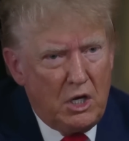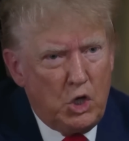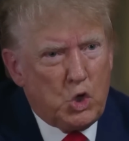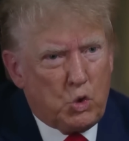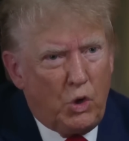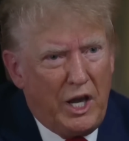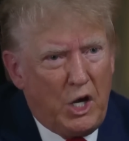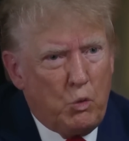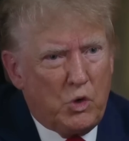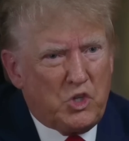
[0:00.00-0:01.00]

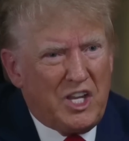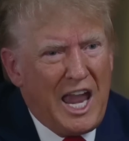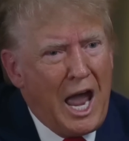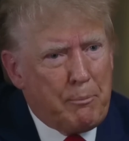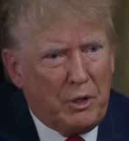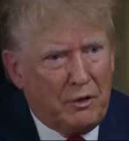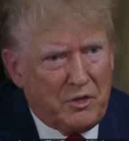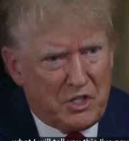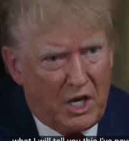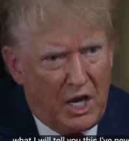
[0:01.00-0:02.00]
Ukraine was the apple
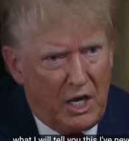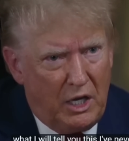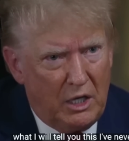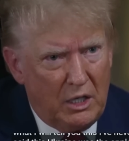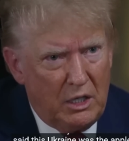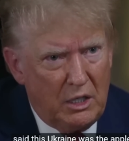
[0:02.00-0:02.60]
of his eye.